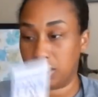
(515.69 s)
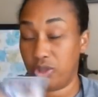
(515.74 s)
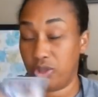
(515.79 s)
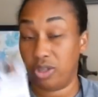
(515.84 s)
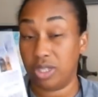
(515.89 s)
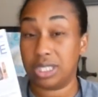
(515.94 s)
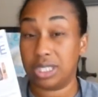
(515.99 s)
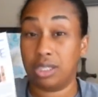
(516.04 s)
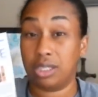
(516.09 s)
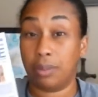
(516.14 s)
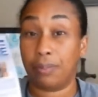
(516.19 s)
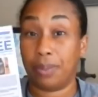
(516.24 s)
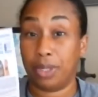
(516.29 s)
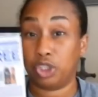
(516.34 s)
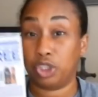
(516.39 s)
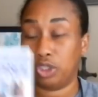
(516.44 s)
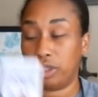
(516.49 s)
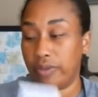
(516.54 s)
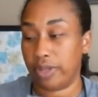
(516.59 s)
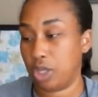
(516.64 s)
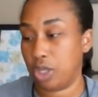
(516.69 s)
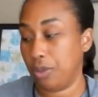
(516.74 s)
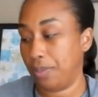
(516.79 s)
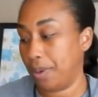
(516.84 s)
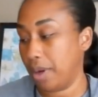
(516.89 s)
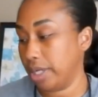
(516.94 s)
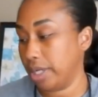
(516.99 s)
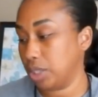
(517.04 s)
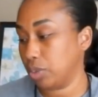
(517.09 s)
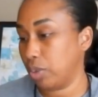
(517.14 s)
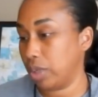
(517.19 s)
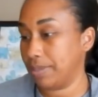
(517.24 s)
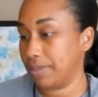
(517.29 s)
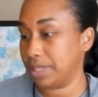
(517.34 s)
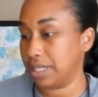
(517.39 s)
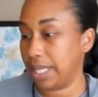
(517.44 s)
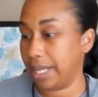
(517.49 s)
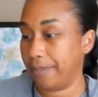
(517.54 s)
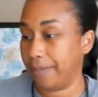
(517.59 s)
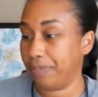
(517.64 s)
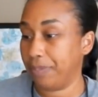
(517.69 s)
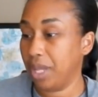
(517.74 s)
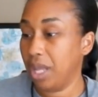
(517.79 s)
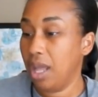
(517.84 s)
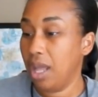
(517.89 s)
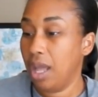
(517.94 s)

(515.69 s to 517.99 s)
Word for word: So you can see a picture of the coupon is what I'm saying.